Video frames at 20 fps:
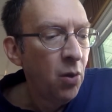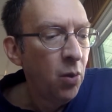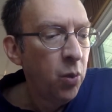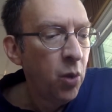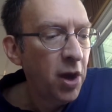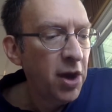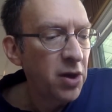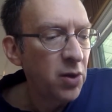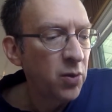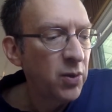
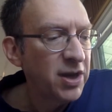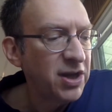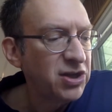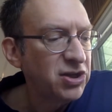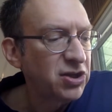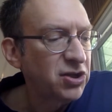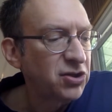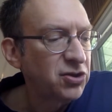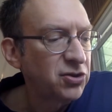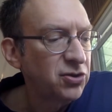What are we
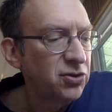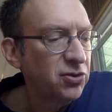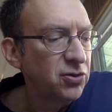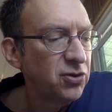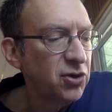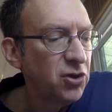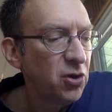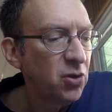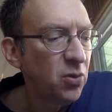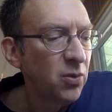to do?
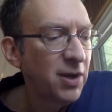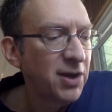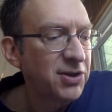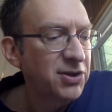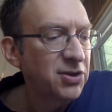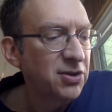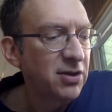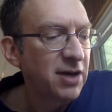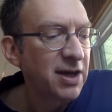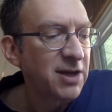Your winter